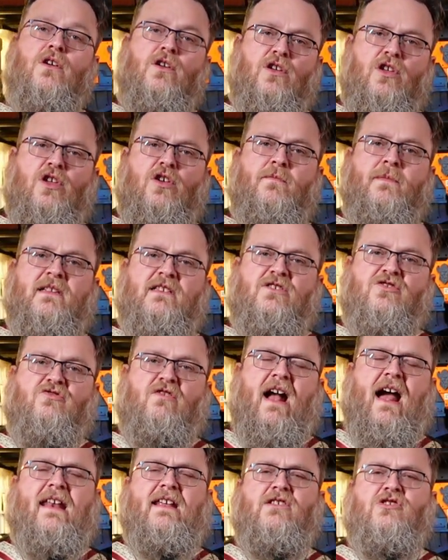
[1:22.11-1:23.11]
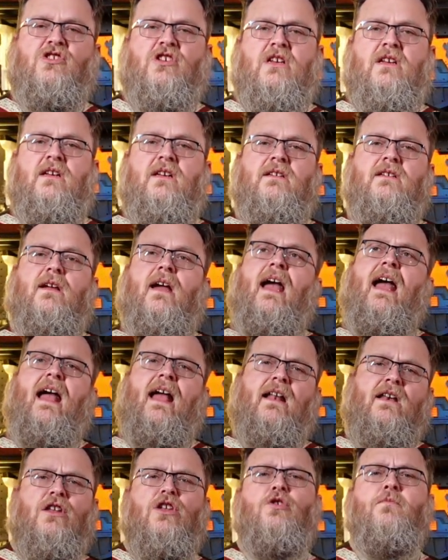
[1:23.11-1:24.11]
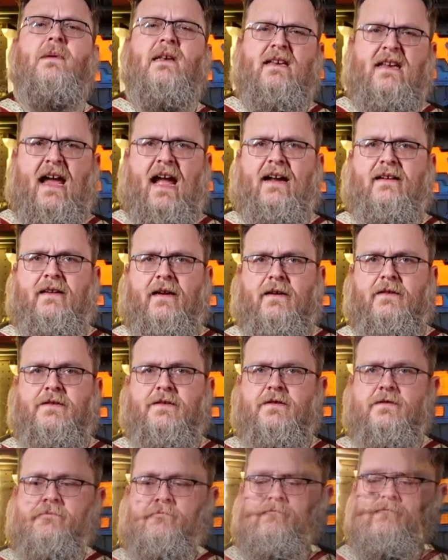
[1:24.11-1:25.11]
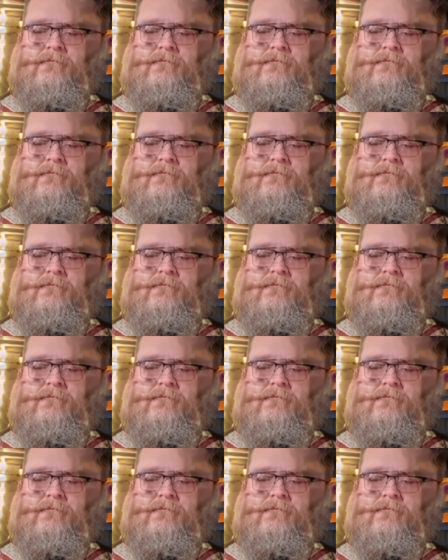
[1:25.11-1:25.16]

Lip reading: human strategy, and human tactics.